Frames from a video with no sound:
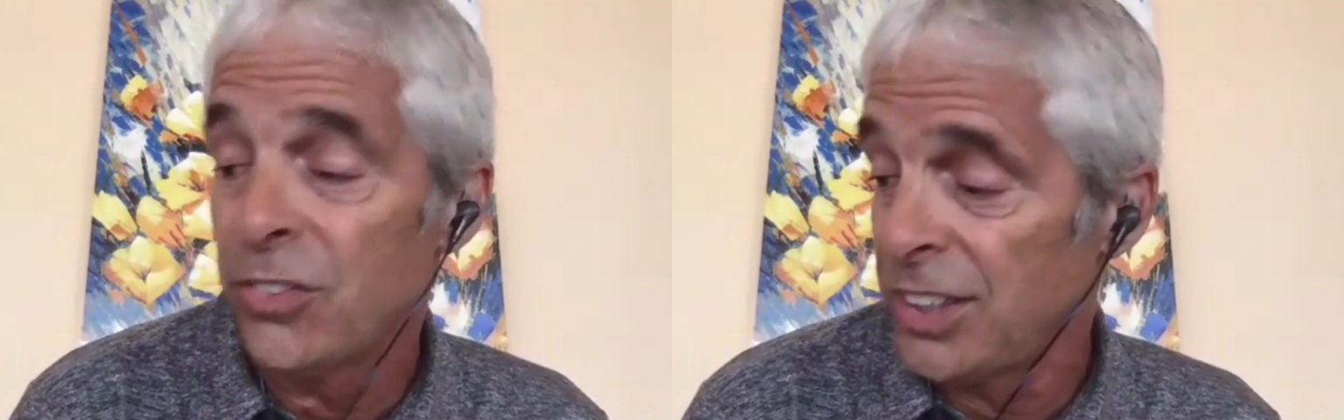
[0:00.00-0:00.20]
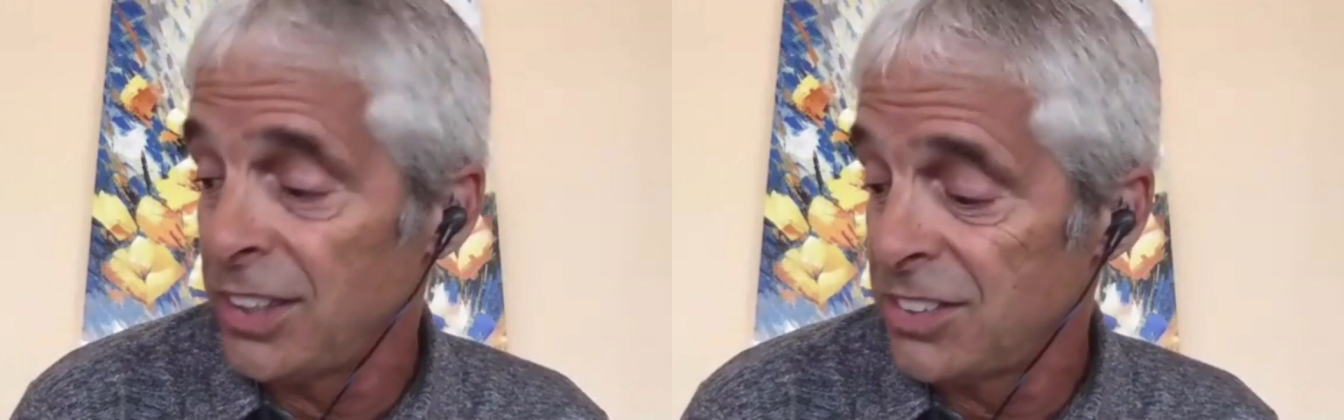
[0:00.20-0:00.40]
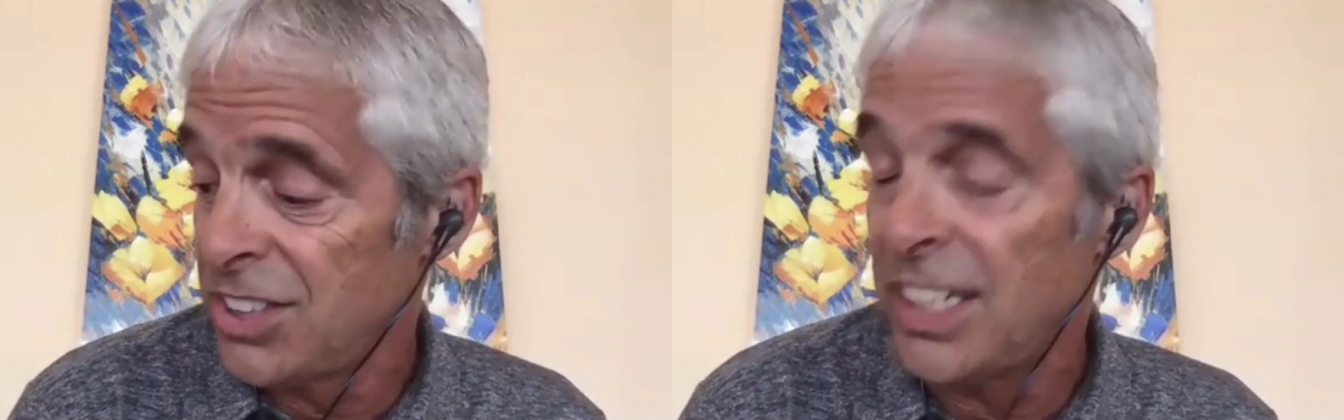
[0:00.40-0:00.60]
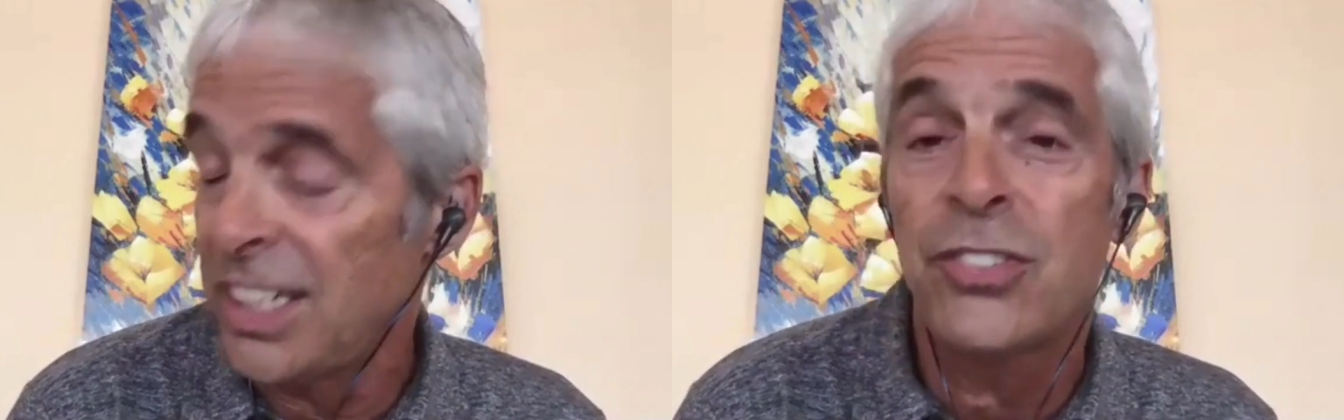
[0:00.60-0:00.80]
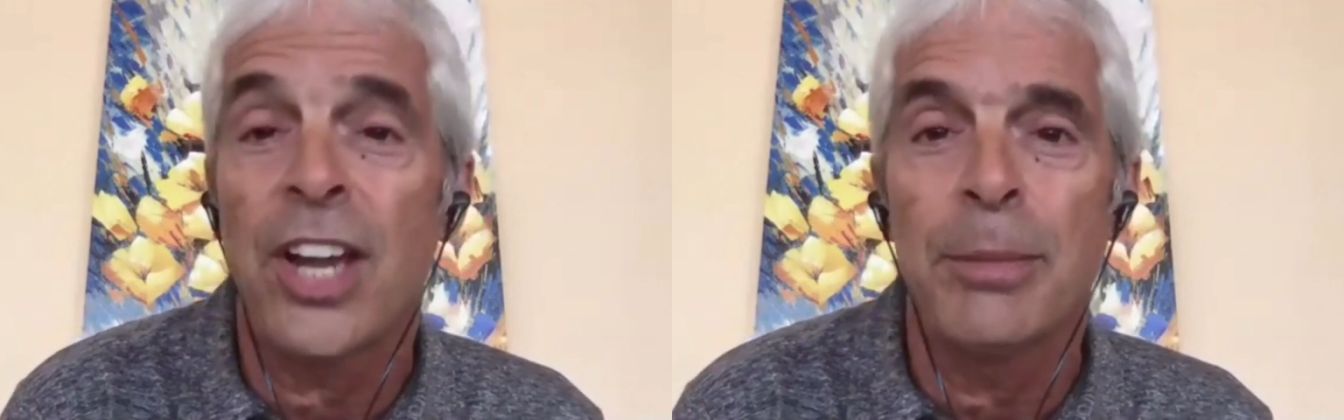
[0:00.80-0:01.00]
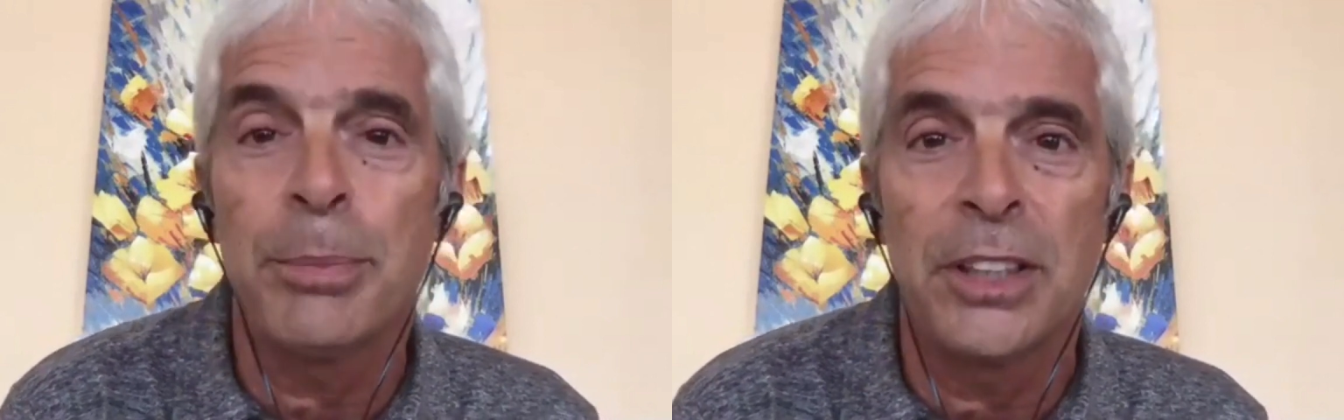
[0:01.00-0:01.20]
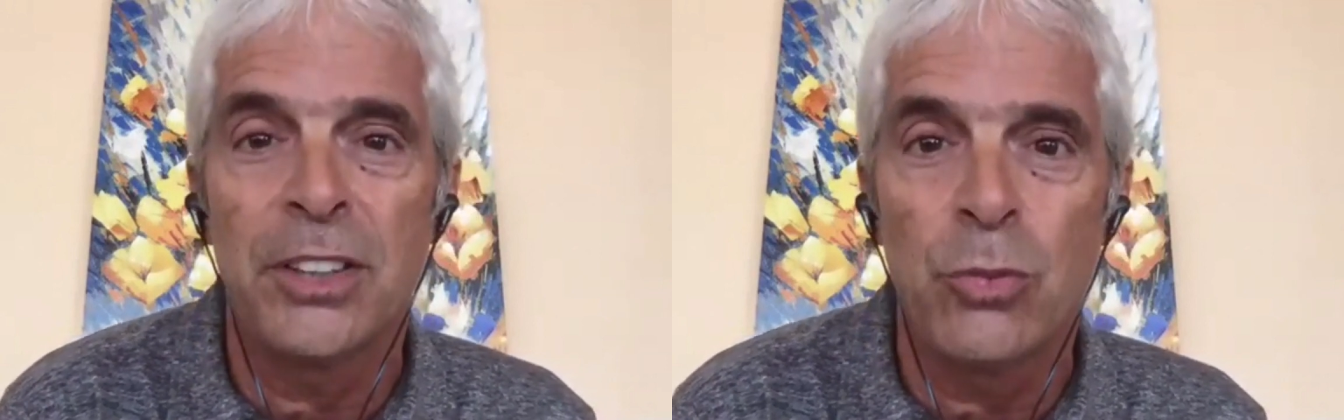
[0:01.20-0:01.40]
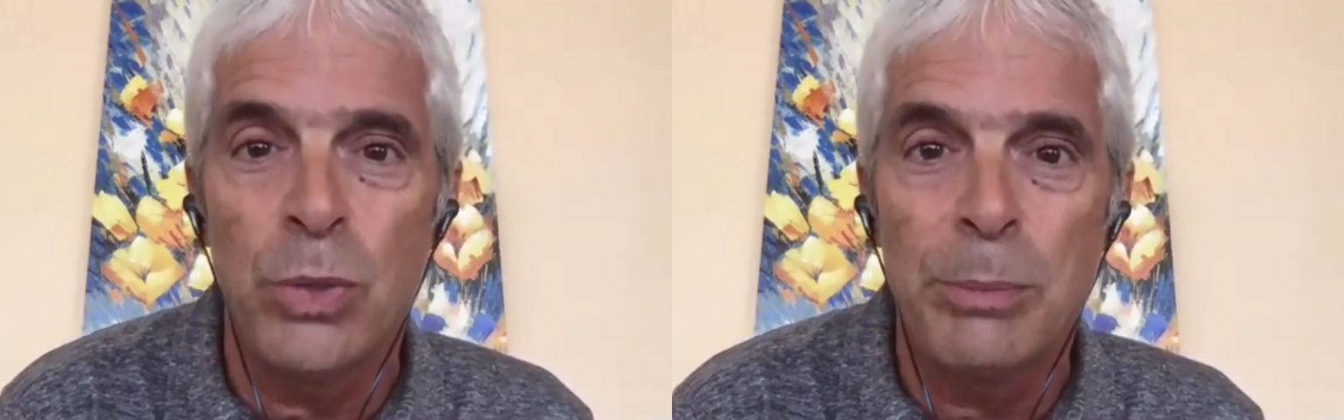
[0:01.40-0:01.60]
And today's topic
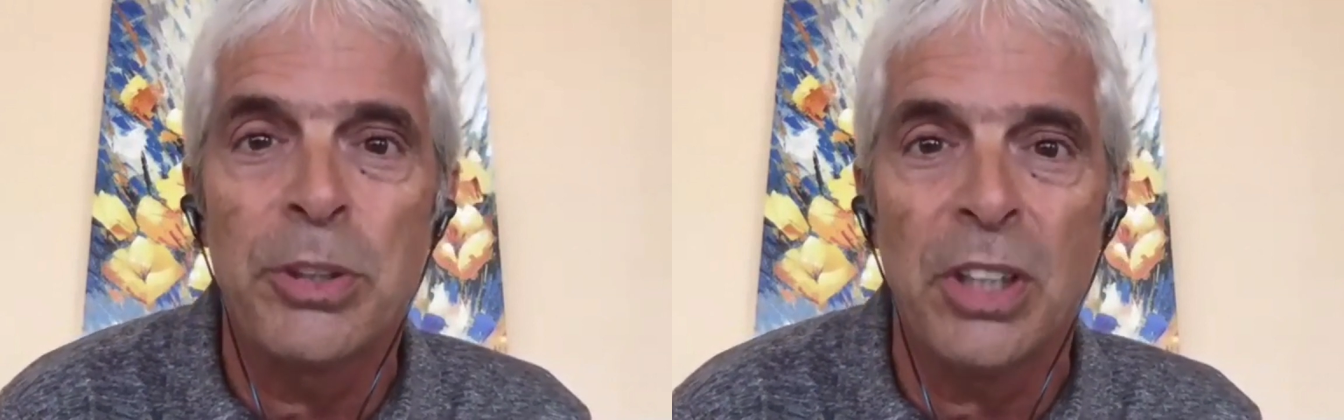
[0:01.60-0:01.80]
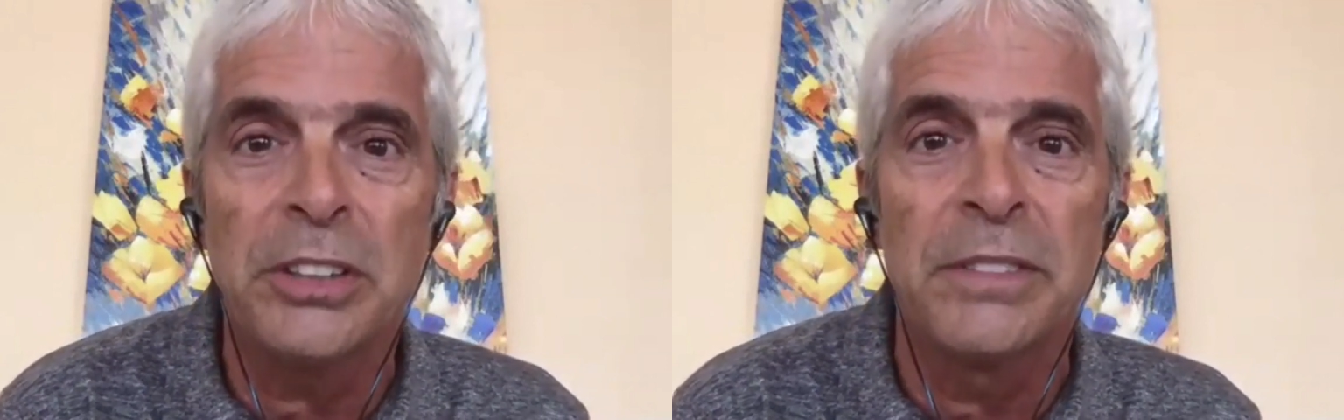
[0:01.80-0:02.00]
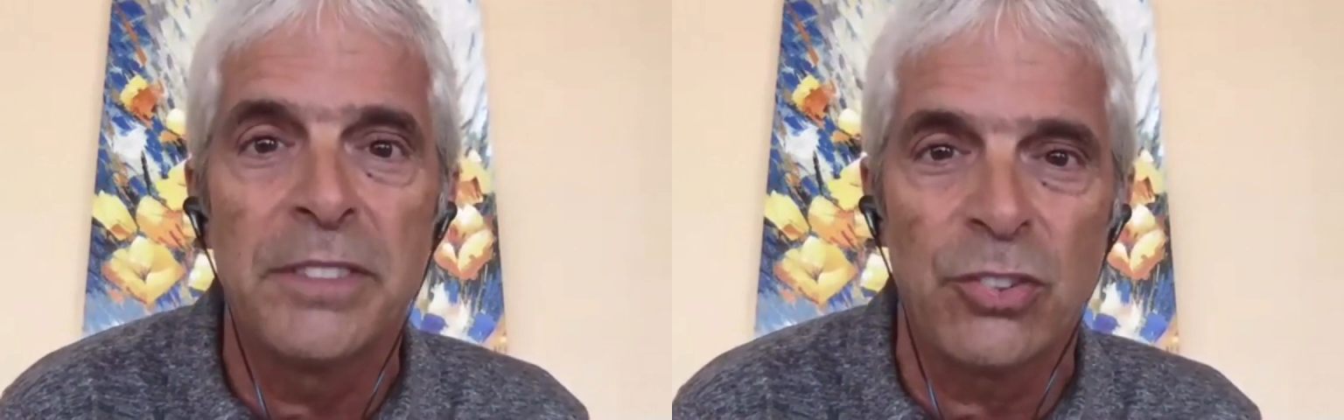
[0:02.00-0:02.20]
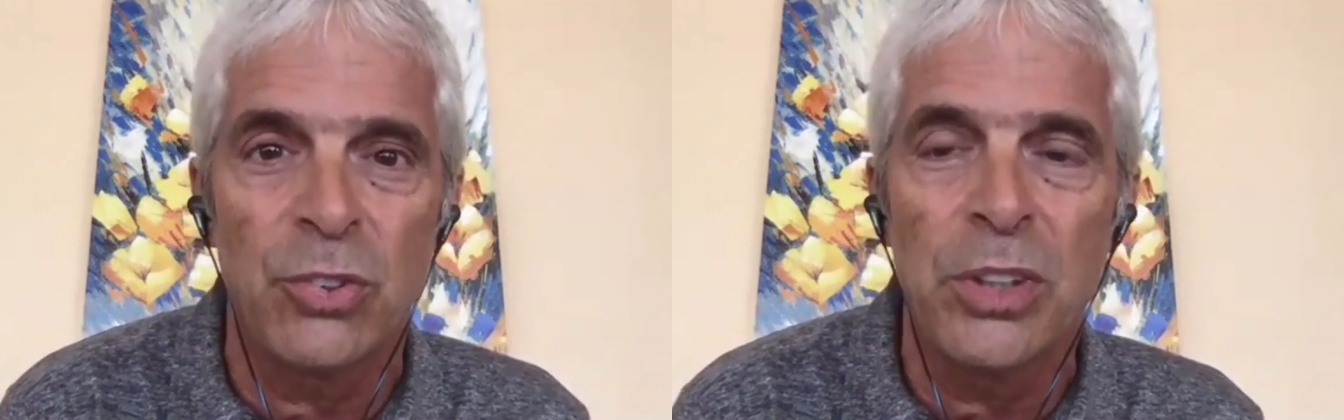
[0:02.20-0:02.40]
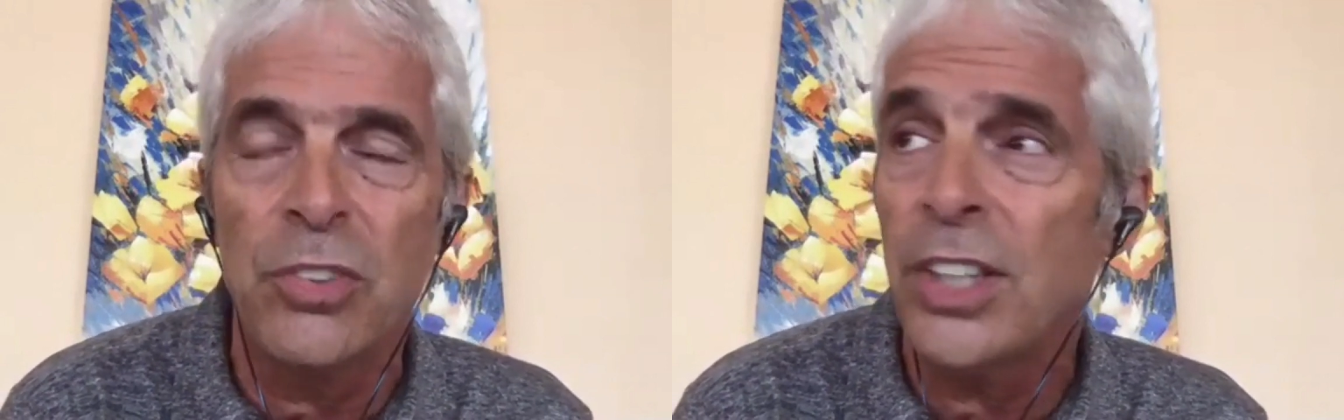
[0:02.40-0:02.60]
is reproductive disorders.